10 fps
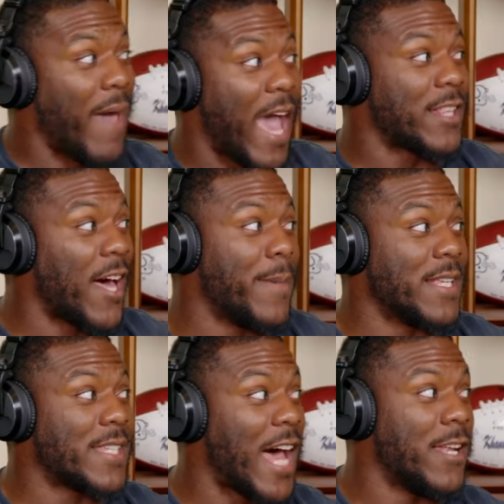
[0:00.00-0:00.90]
backed up
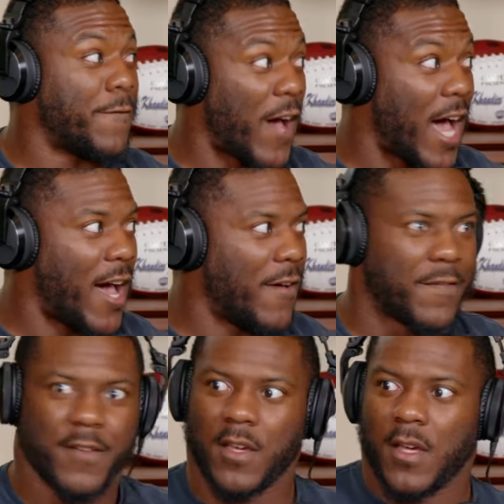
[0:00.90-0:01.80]
inside the files,
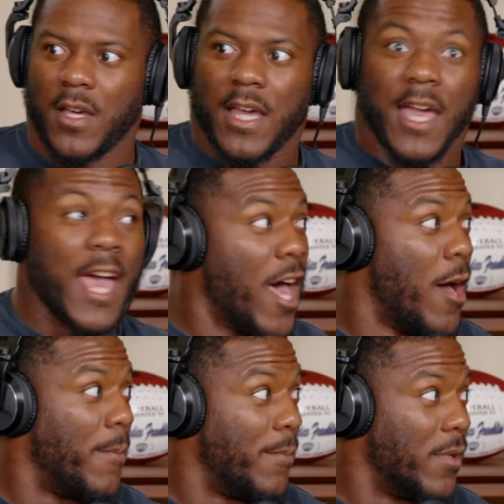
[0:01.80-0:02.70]

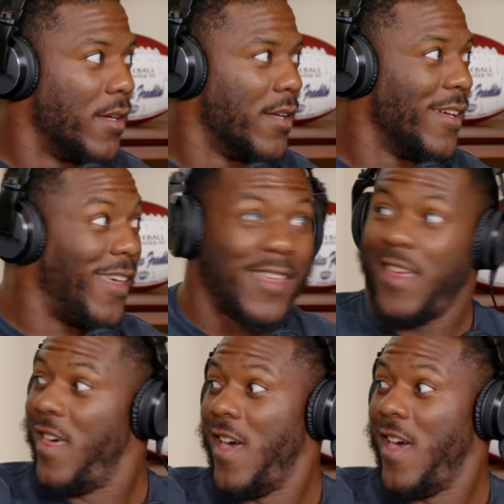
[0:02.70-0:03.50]
him.